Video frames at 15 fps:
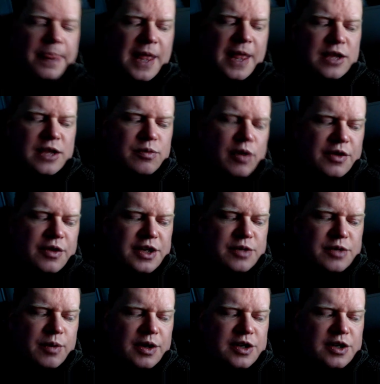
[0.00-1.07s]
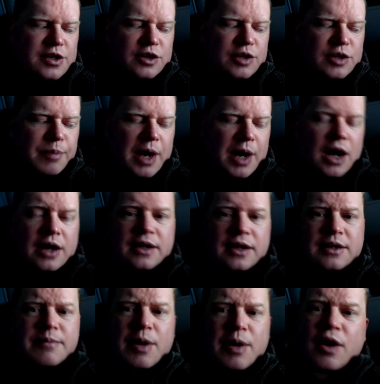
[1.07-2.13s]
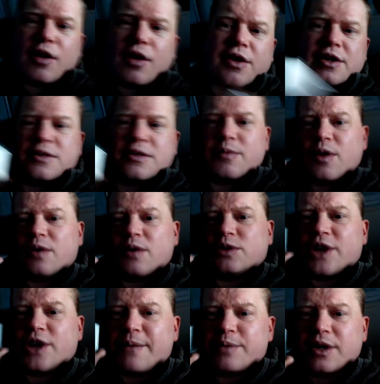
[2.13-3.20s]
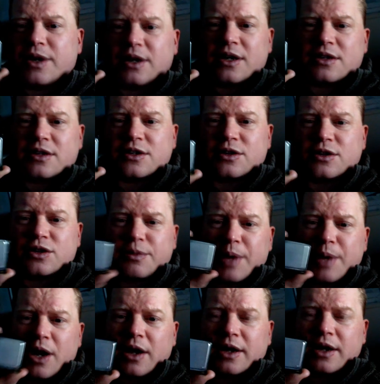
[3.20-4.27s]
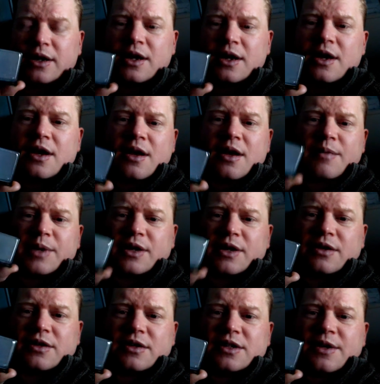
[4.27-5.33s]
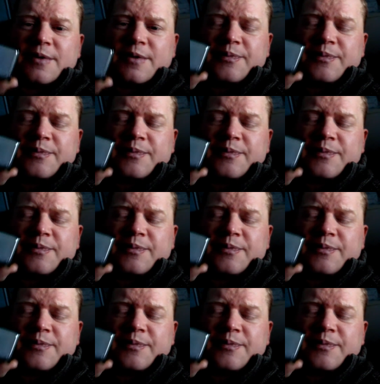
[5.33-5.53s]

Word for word: that's why this one is such a bargain in my eyes, and why I'm championing it is such a bargain, because